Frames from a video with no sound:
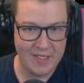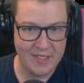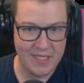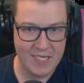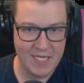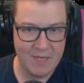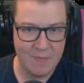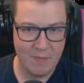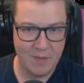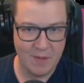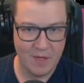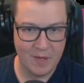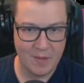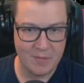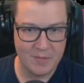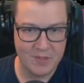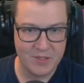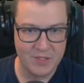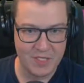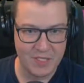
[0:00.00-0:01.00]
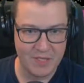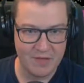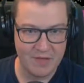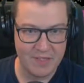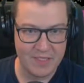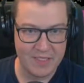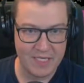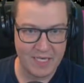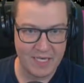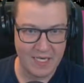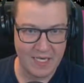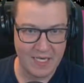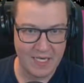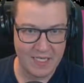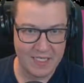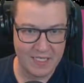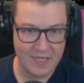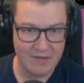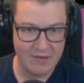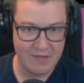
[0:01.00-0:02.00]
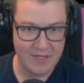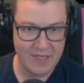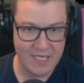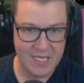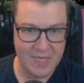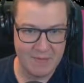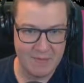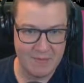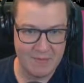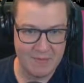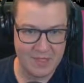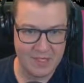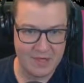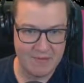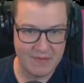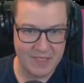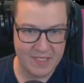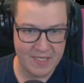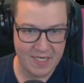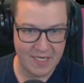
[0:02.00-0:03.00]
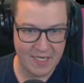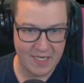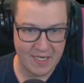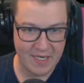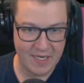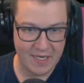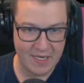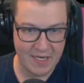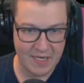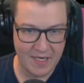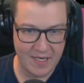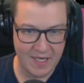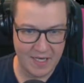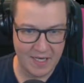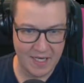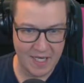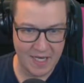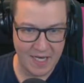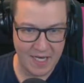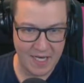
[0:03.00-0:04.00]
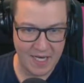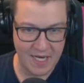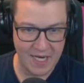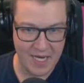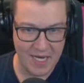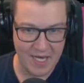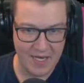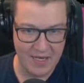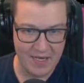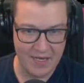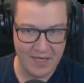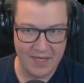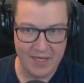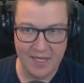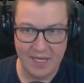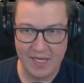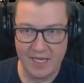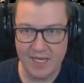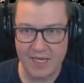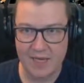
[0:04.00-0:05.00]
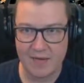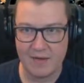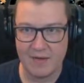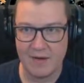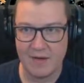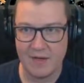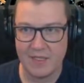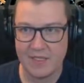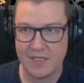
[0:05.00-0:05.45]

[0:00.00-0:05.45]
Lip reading: Deep observer tank. Let's go for a deep observer tank here, I think. Right.